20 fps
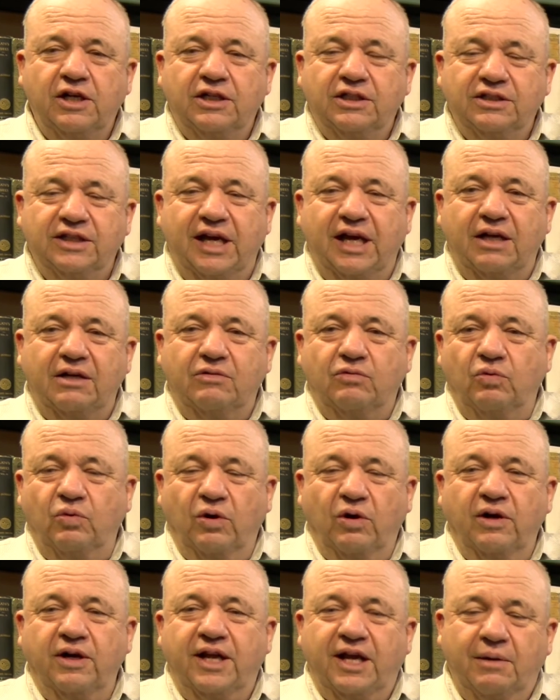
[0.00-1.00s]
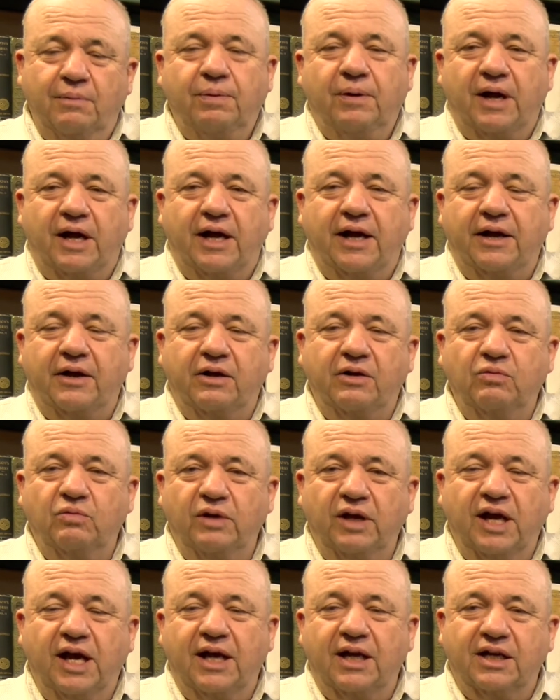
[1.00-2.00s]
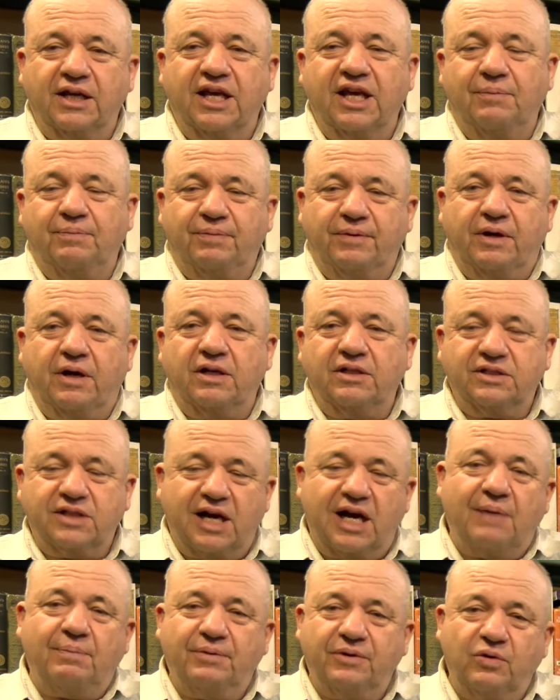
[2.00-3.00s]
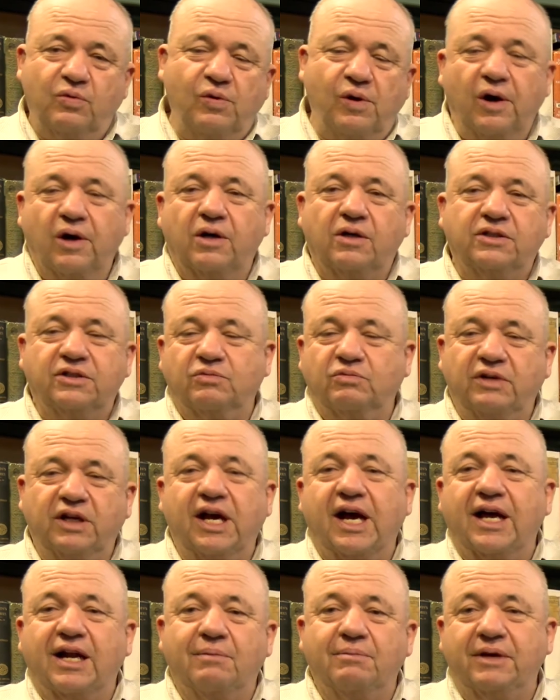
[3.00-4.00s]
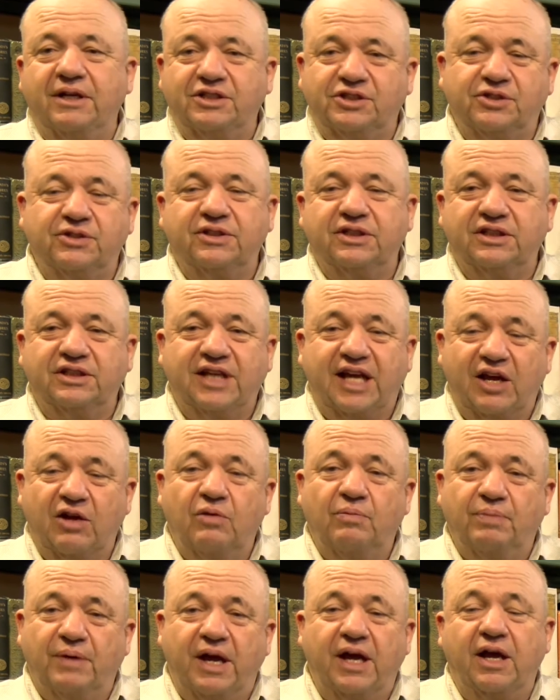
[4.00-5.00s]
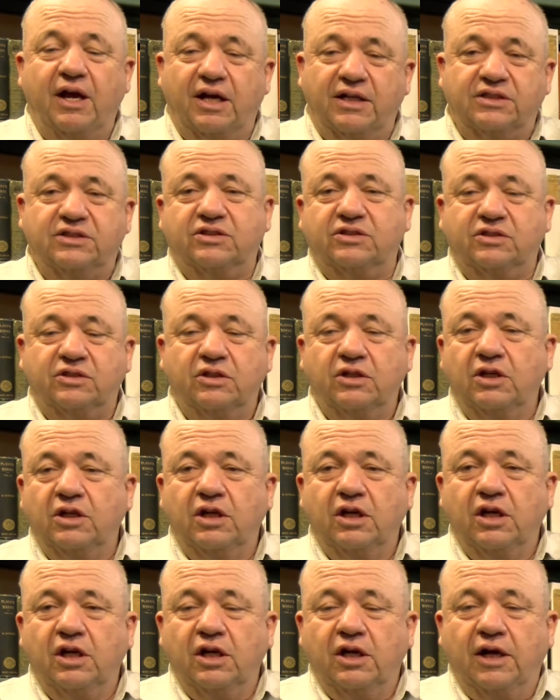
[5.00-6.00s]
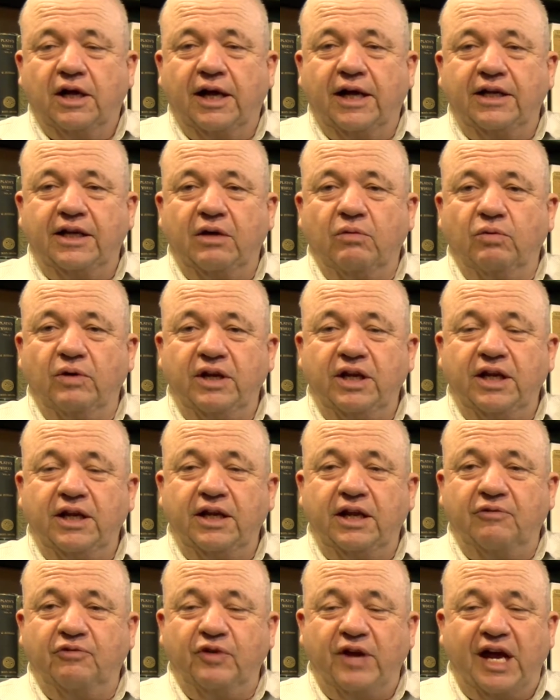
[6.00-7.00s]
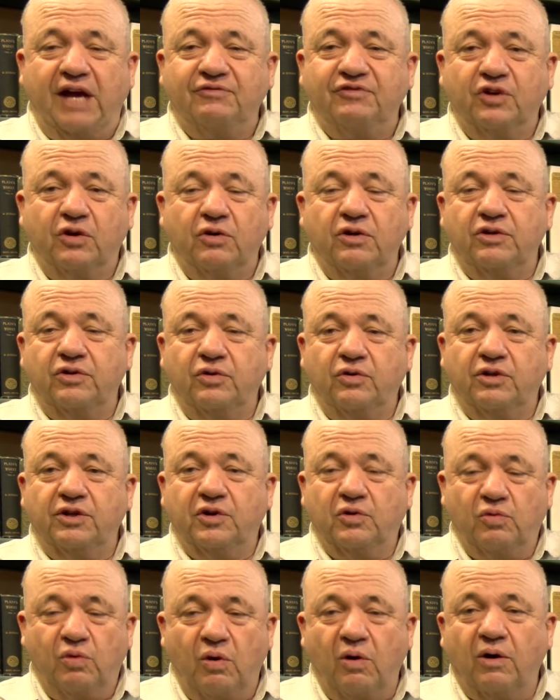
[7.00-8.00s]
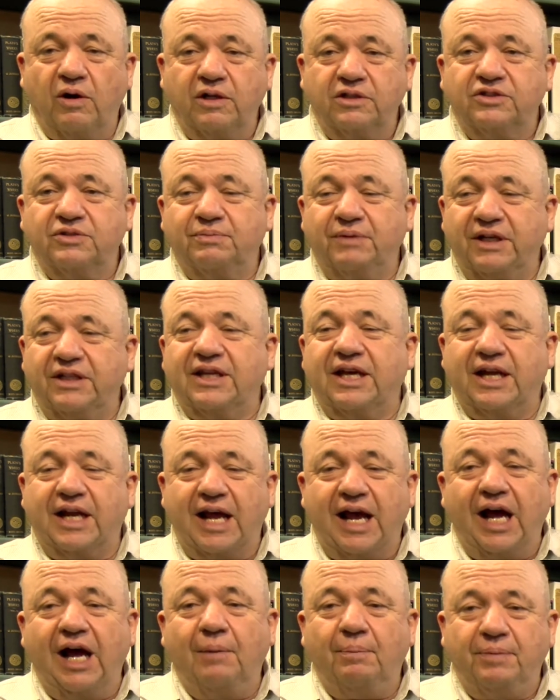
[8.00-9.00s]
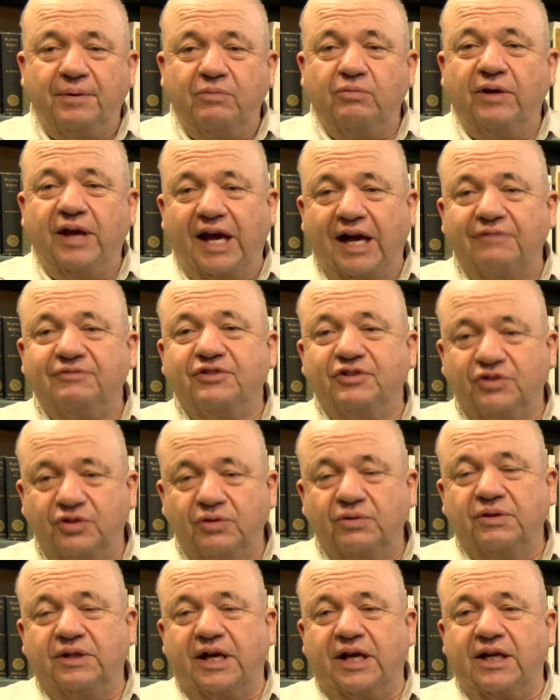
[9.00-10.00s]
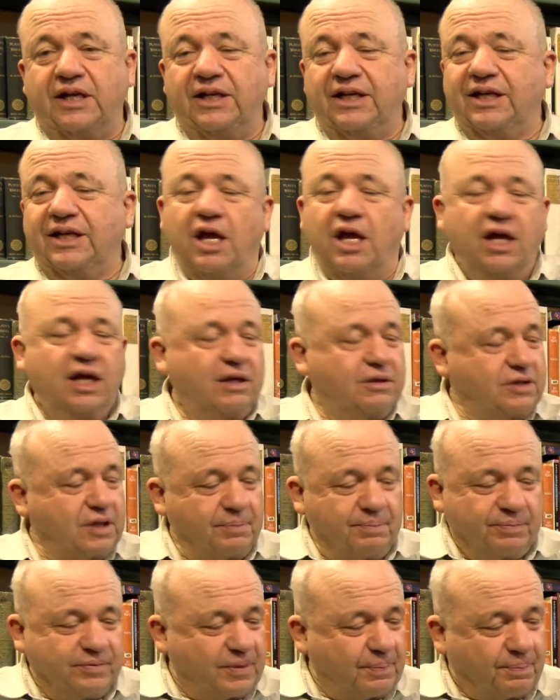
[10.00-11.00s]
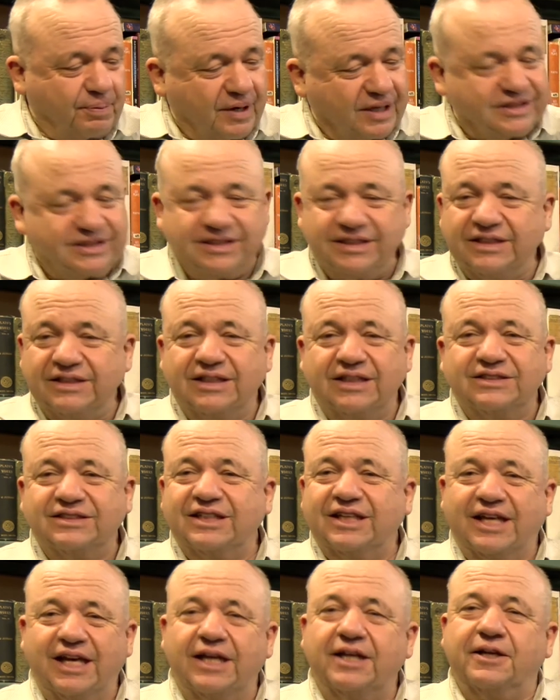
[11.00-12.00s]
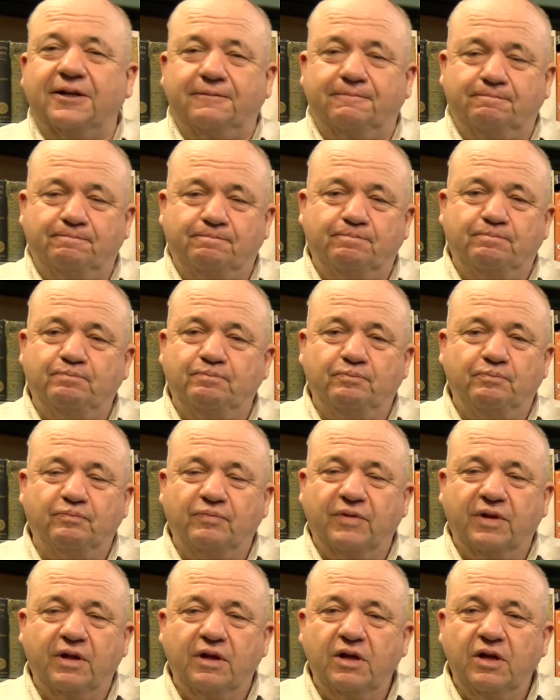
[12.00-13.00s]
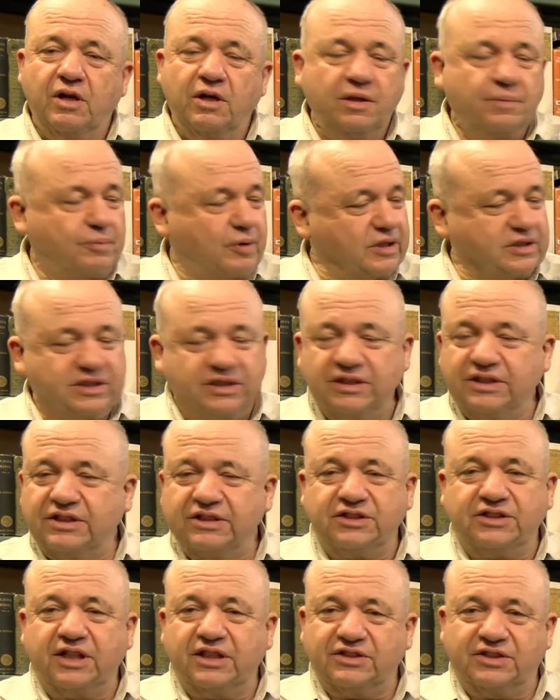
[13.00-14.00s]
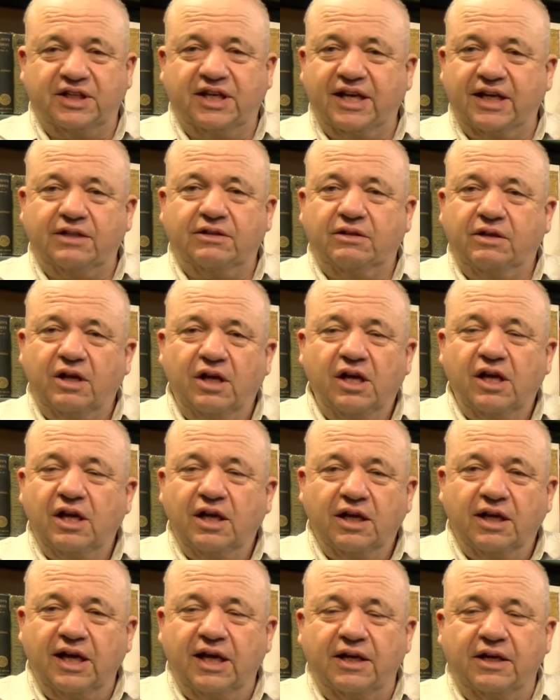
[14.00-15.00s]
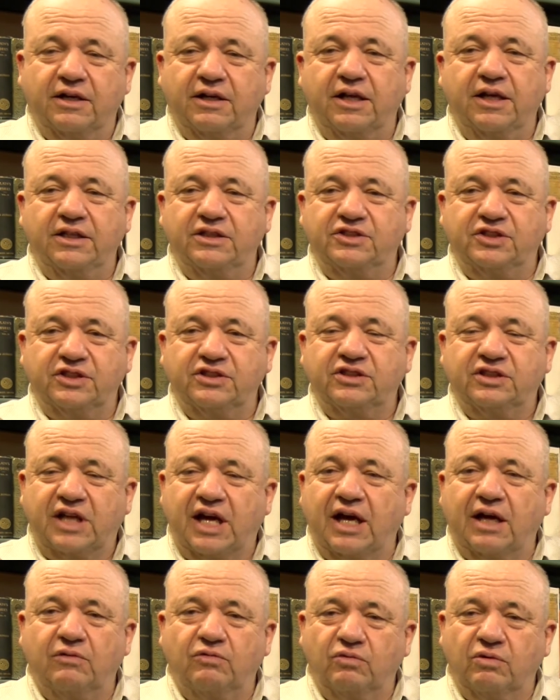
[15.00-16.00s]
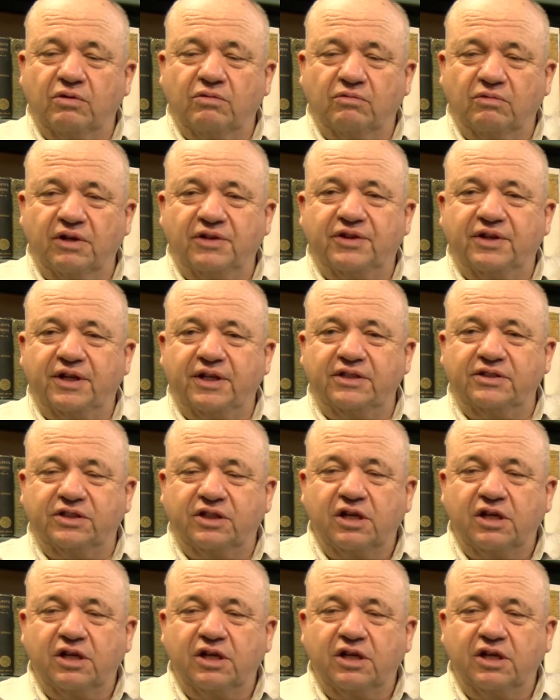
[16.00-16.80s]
that we're an empire and we got to keep on top of the world, and we got to make sure that they obey us, and that if we have to go to nuclear war to make that happen, we have to do that. The president doesn't get it. The president just doesn't get it. He's just not with it. He